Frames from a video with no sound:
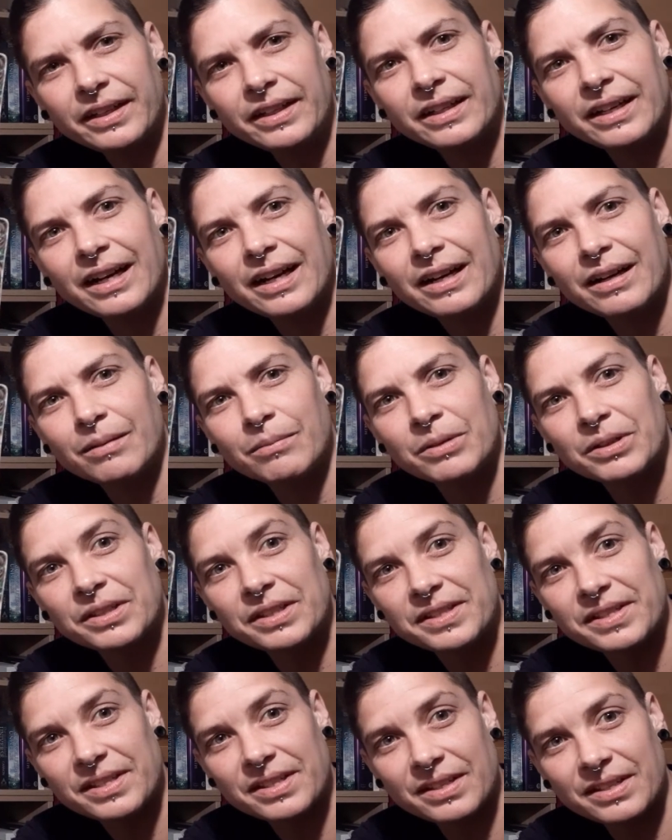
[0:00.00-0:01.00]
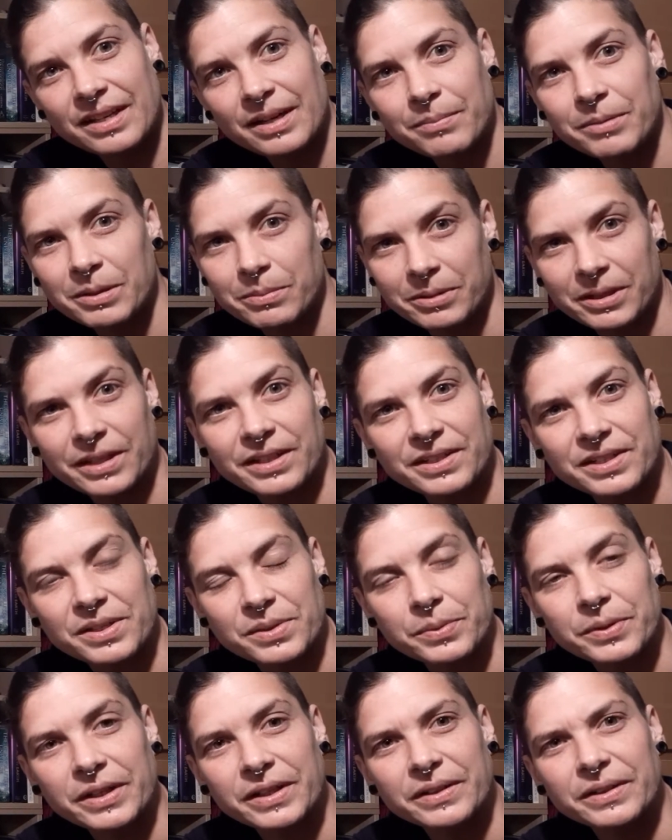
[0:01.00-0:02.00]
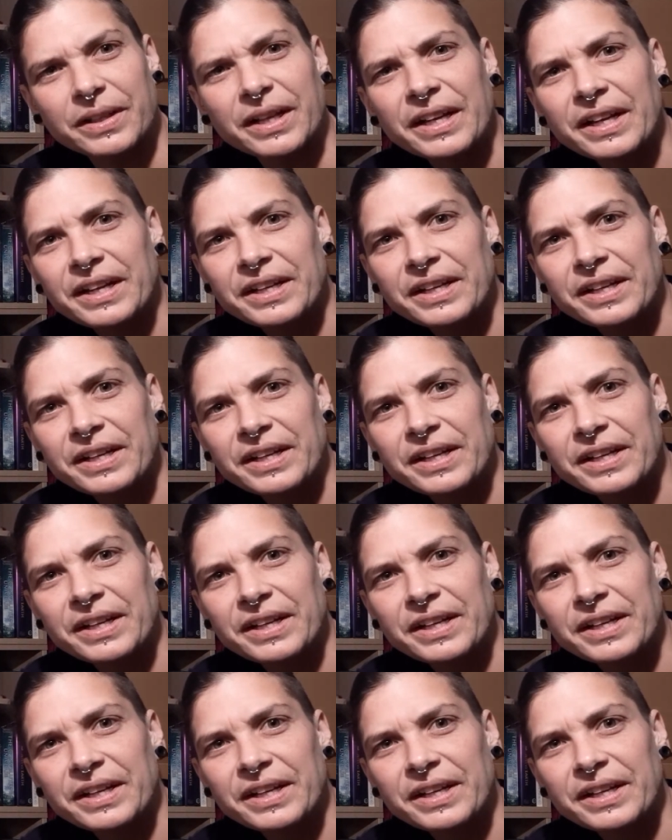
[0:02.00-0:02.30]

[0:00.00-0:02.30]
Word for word: Um, this can be a pet as well.